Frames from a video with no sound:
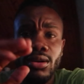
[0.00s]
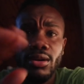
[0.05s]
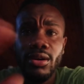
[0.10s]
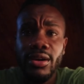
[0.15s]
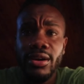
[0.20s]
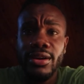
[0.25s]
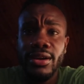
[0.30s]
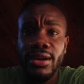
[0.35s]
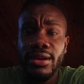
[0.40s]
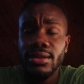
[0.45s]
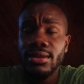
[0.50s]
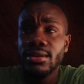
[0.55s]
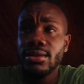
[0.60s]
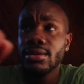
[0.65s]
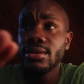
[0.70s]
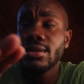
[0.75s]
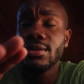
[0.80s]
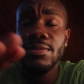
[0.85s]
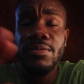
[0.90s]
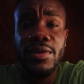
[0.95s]
Alright guys,
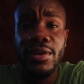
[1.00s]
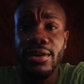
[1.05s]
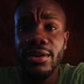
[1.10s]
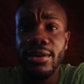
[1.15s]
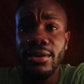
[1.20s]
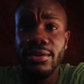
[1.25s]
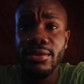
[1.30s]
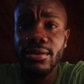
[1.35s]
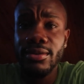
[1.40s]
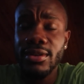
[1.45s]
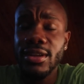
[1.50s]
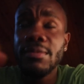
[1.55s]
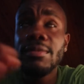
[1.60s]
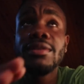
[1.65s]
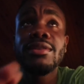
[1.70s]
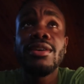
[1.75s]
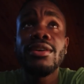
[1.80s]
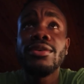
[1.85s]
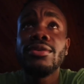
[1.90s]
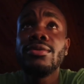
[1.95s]
it's me again. Let me
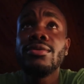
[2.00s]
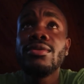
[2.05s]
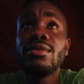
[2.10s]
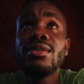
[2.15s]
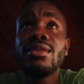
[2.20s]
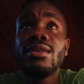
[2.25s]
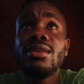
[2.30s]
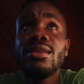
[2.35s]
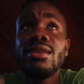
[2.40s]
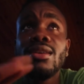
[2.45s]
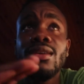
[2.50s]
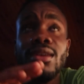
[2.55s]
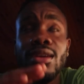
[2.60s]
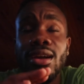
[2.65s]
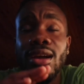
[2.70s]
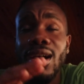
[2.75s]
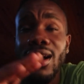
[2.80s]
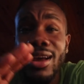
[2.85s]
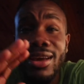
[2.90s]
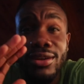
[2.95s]
tell you.
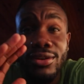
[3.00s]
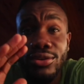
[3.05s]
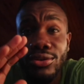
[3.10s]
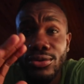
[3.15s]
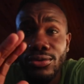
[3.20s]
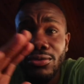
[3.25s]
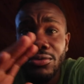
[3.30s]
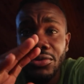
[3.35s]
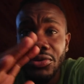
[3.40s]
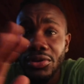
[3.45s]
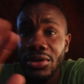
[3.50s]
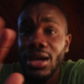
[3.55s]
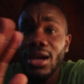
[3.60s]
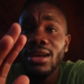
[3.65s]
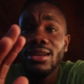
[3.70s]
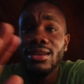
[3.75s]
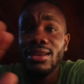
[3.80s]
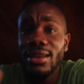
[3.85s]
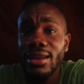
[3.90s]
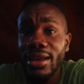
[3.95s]
I do
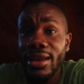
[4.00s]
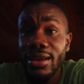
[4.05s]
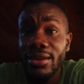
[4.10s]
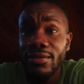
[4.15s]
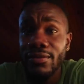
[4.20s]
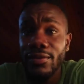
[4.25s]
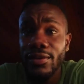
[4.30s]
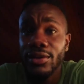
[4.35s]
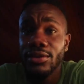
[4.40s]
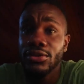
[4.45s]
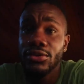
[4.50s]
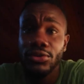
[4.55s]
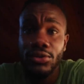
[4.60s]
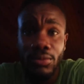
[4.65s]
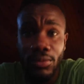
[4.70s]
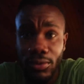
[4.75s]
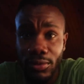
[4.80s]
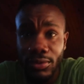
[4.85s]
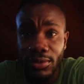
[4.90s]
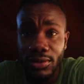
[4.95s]
not like
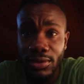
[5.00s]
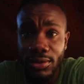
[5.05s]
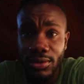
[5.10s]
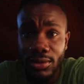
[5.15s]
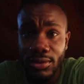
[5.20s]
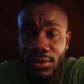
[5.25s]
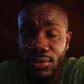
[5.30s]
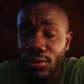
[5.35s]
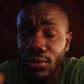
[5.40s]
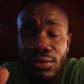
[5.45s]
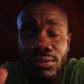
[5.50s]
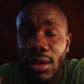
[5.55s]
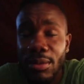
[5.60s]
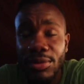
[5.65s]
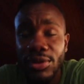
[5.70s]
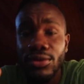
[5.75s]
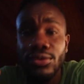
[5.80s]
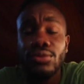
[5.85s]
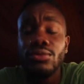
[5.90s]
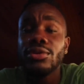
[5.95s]
vegetables. I
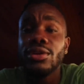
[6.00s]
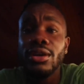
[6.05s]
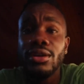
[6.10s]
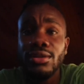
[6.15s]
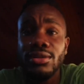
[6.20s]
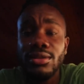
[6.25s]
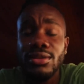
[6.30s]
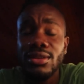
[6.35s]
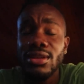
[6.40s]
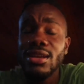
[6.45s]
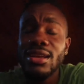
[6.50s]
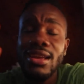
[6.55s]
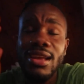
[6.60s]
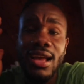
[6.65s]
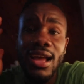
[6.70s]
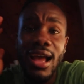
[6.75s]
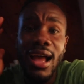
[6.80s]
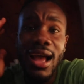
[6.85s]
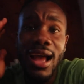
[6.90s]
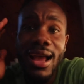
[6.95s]
mean, who does?
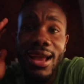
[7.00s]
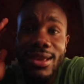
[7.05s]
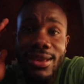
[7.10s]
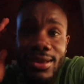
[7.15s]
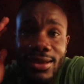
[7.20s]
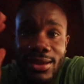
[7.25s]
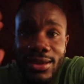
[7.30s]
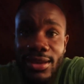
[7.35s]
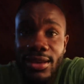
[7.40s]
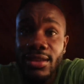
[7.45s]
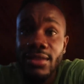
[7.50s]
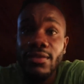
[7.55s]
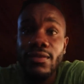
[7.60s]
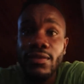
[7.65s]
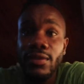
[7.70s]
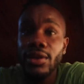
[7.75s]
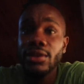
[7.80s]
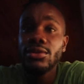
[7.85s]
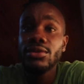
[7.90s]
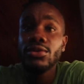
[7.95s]
I eat
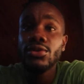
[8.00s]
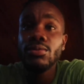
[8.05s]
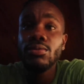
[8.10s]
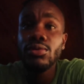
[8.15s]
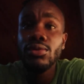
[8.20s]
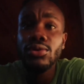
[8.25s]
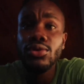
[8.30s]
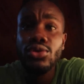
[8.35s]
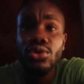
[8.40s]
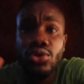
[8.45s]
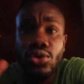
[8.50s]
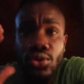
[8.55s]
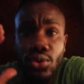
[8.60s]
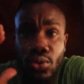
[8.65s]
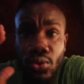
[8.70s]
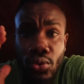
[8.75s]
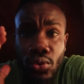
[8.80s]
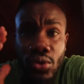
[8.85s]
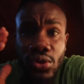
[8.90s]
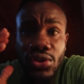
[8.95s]
vegetables
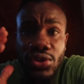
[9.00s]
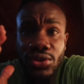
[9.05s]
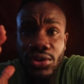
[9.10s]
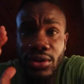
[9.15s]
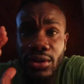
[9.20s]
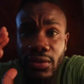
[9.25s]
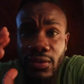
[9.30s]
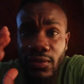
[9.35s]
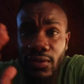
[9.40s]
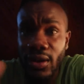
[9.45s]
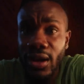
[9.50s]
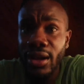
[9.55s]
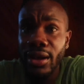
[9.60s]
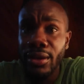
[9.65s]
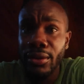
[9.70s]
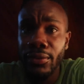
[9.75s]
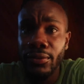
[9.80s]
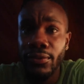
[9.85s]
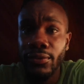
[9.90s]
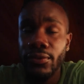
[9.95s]
to
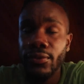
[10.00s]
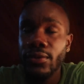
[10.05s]
survive.